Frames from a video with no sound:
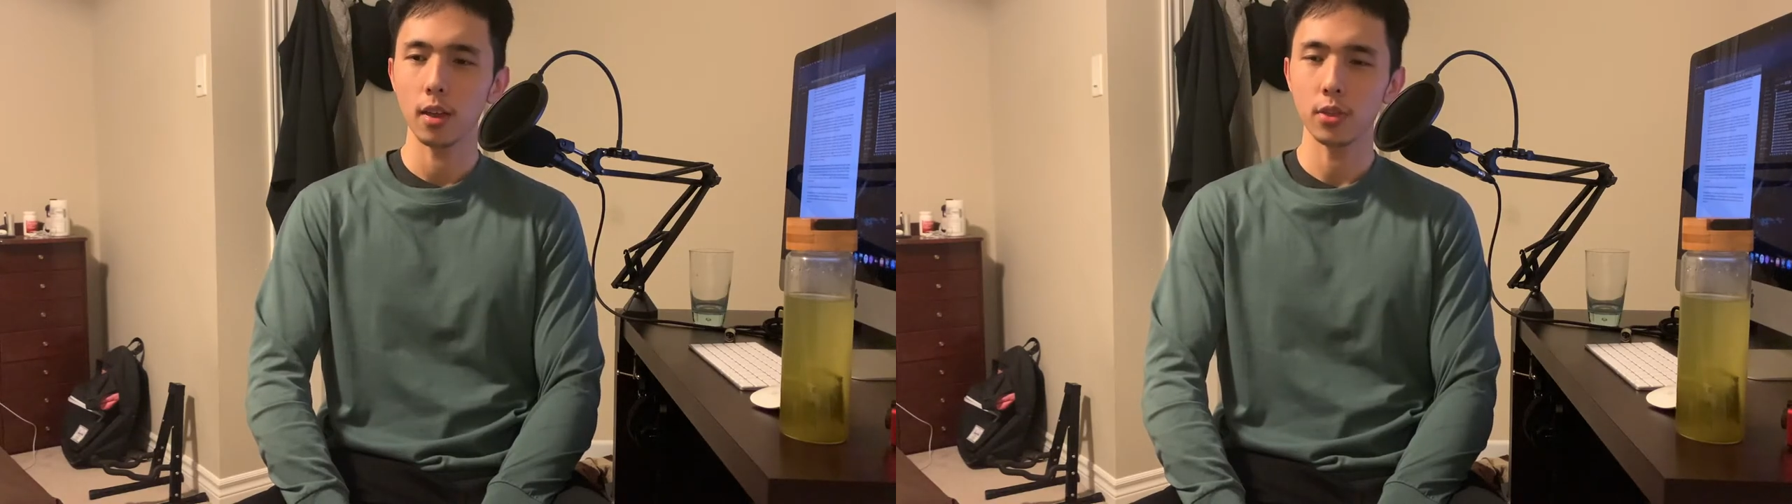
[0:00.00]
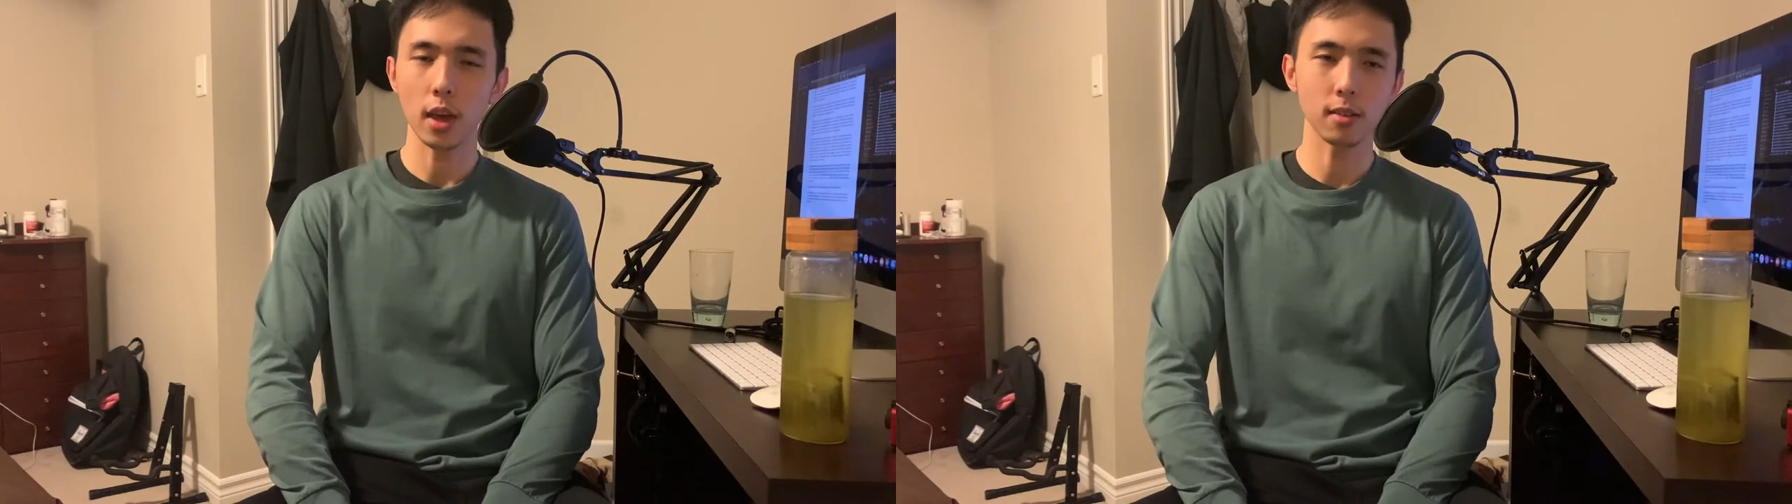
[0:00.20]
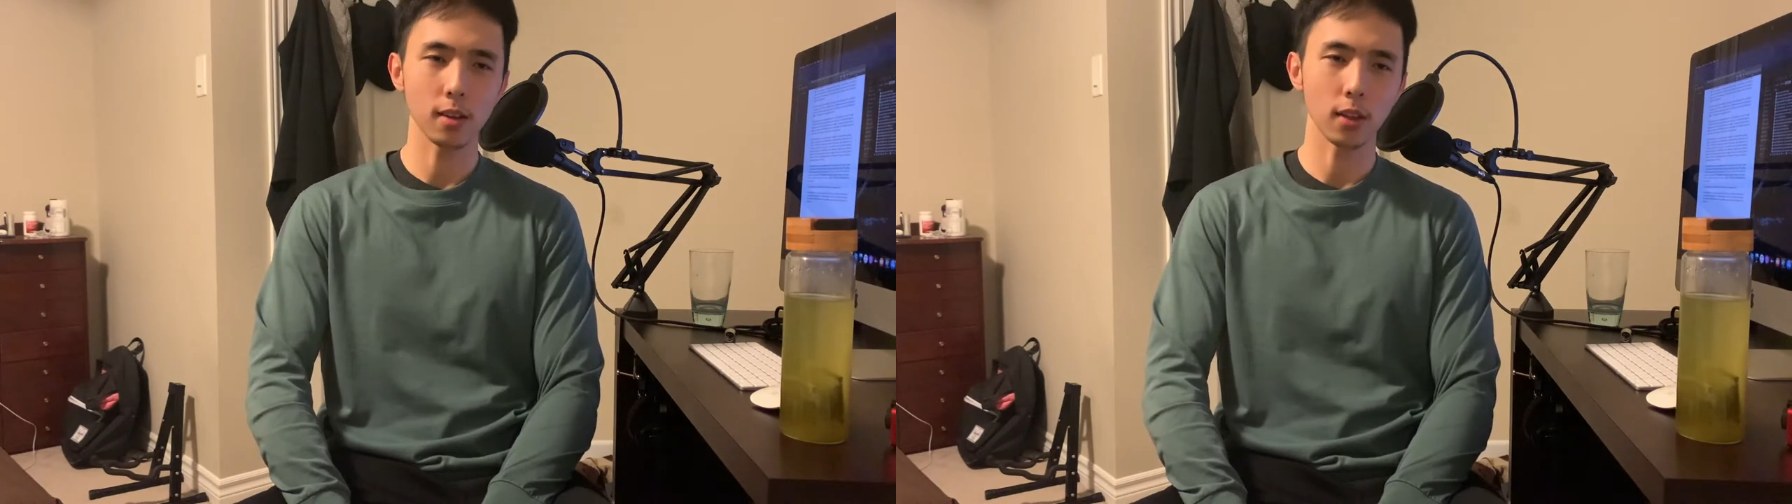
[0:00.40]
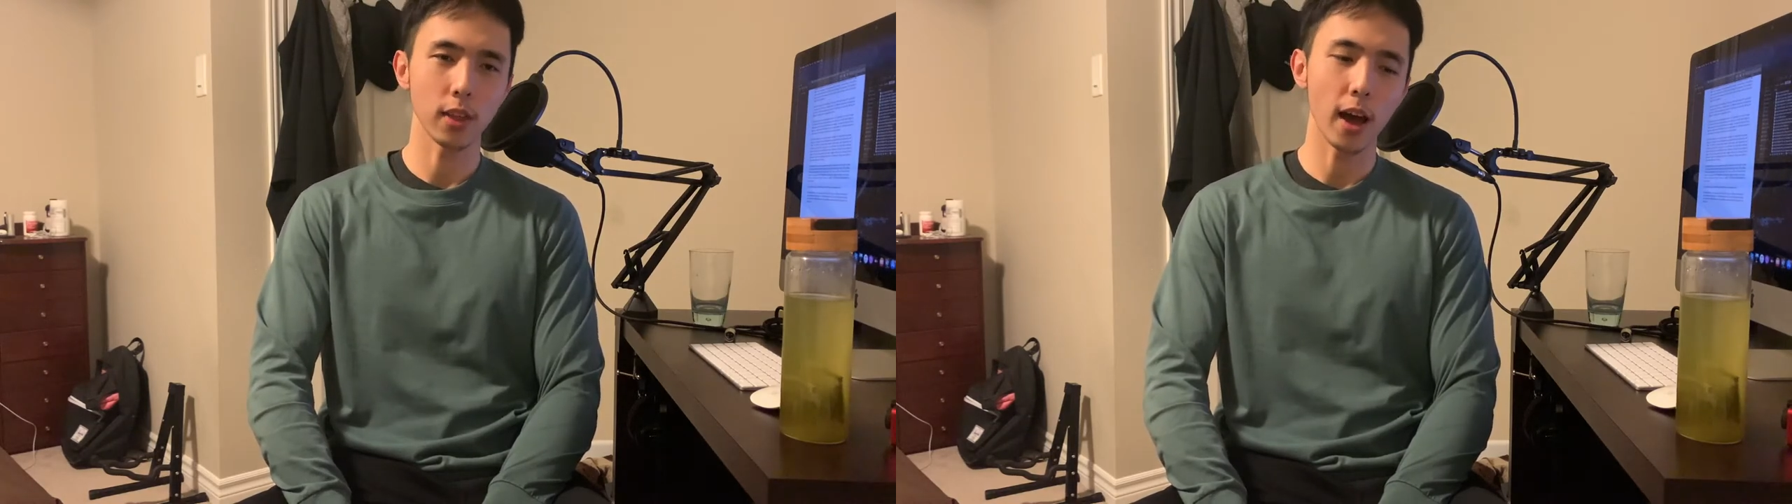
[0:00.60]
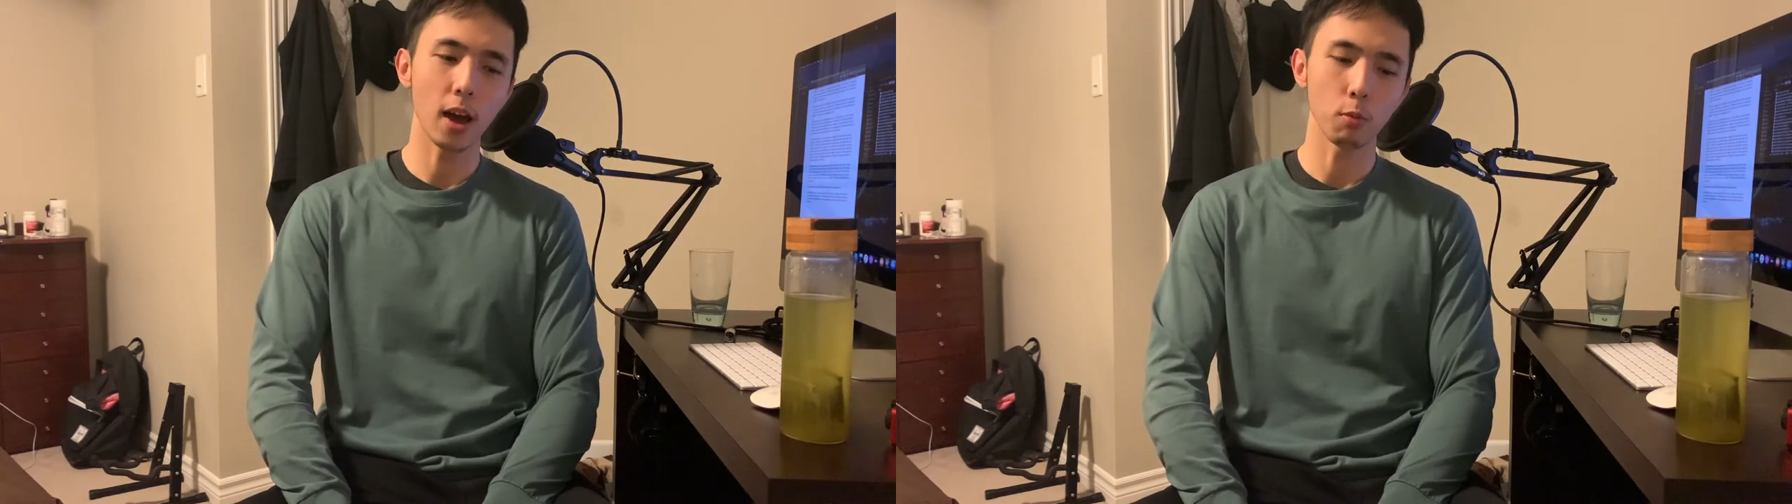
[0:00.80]
things like
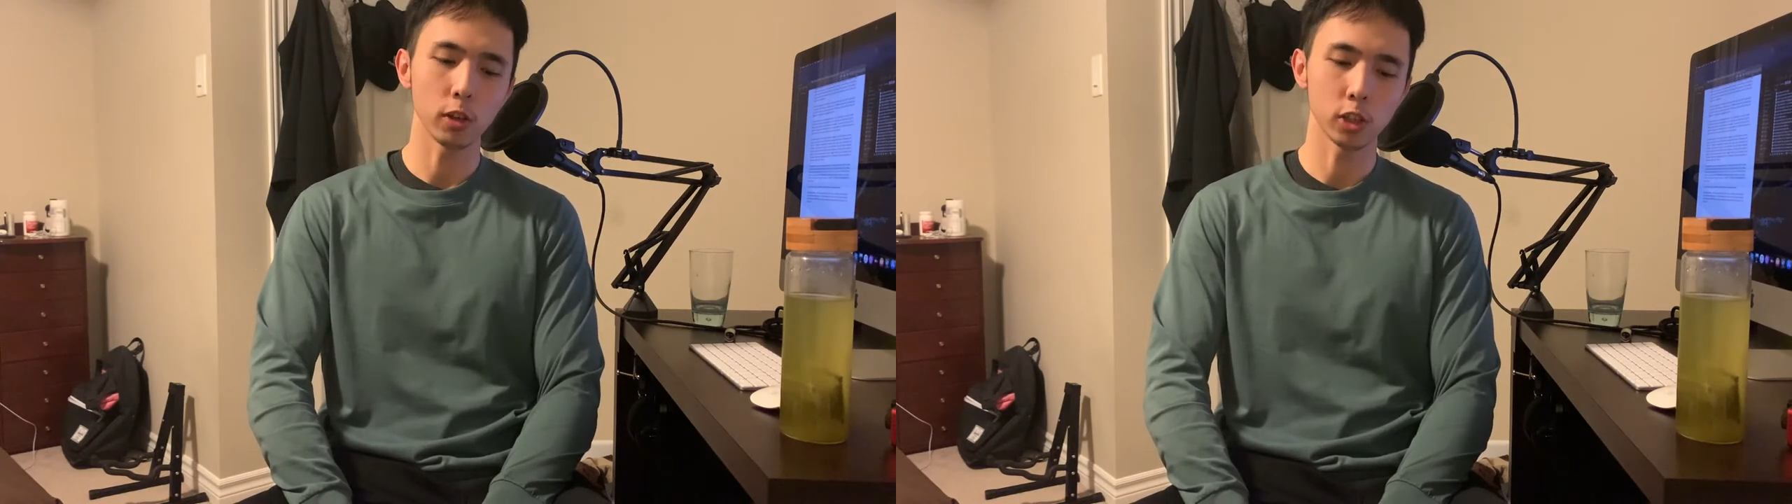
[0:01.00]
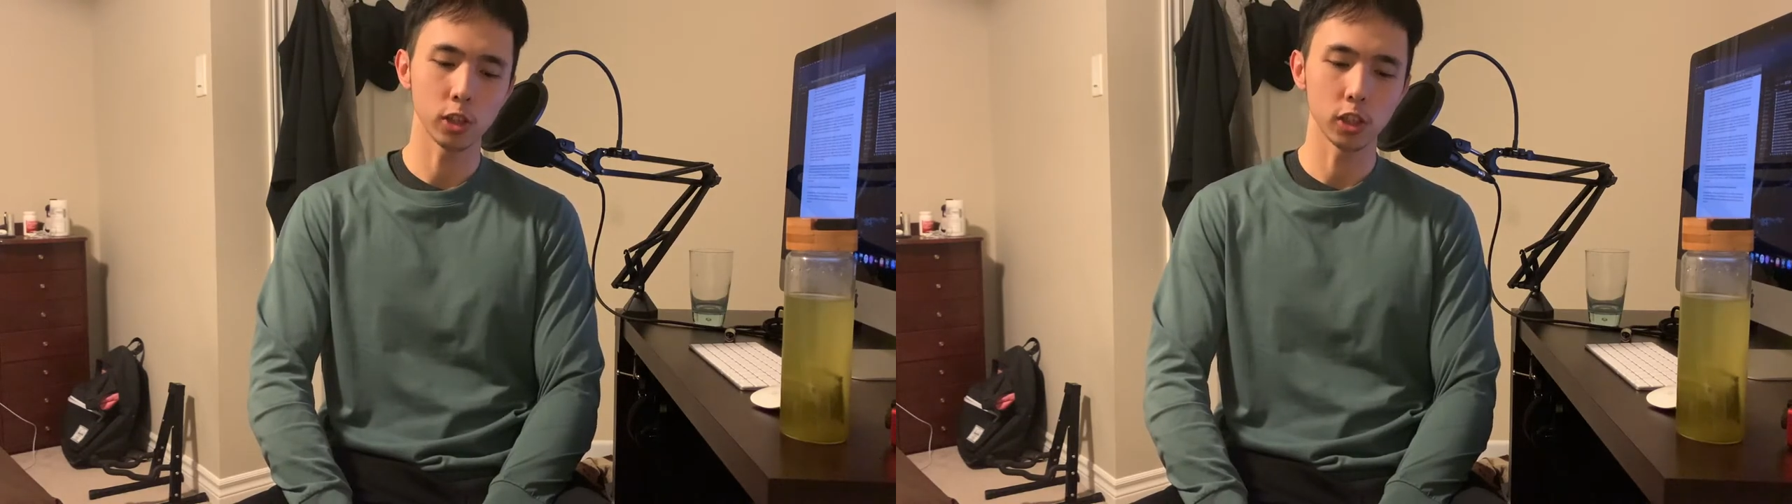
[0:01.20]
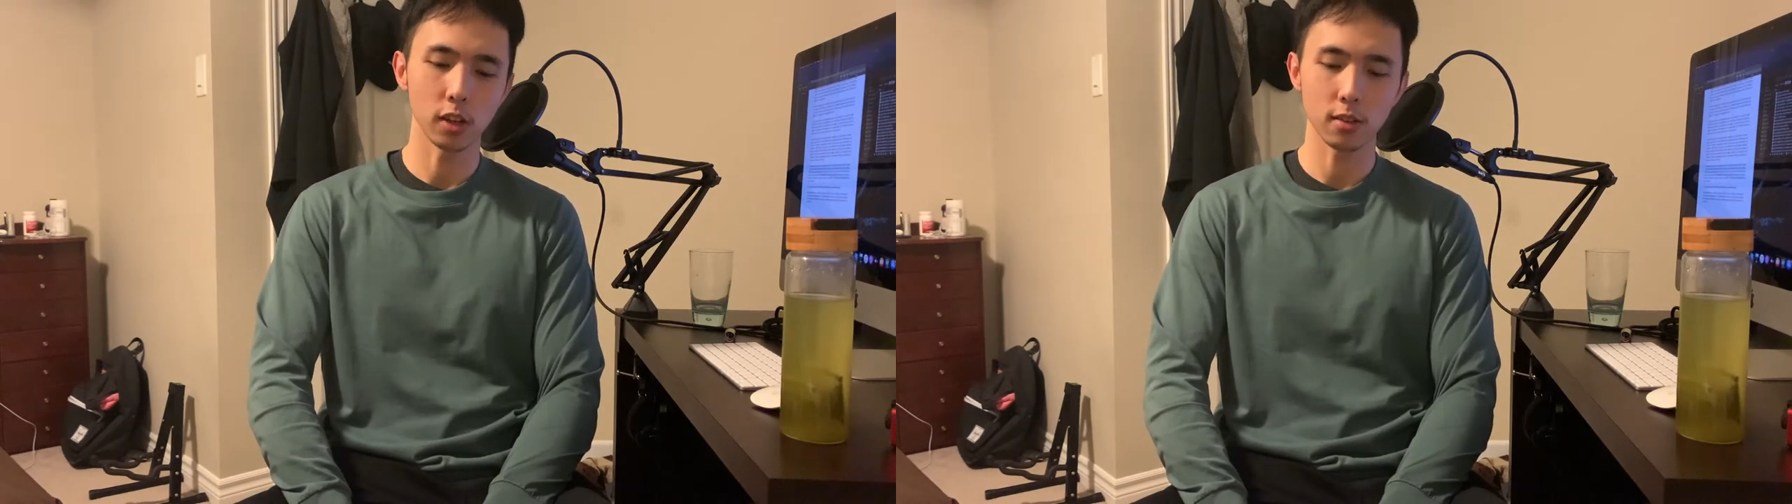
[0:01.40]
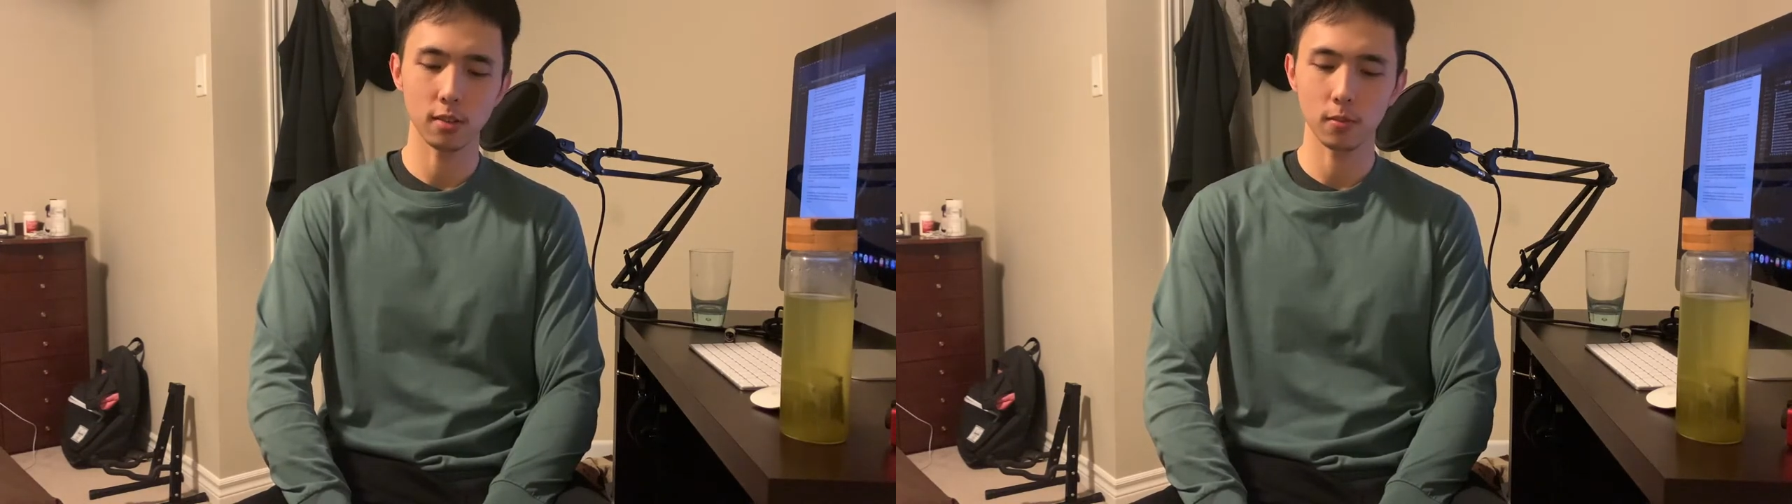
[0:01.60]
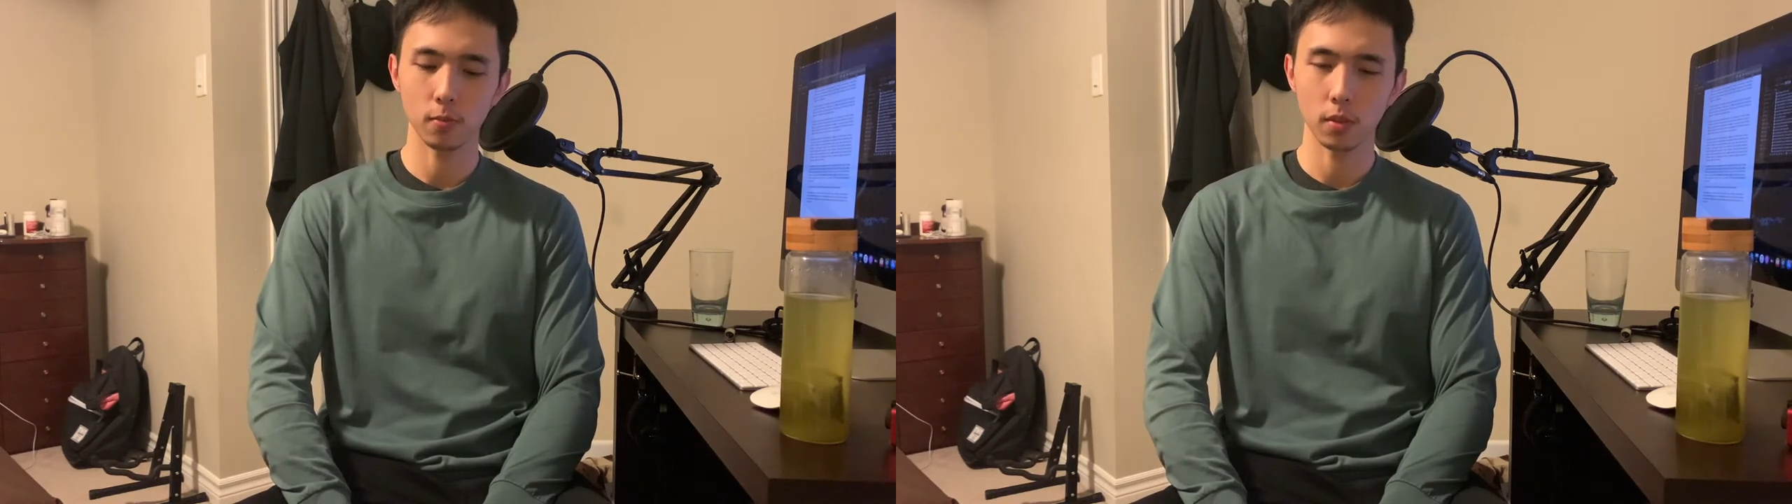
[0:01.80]
that, which are just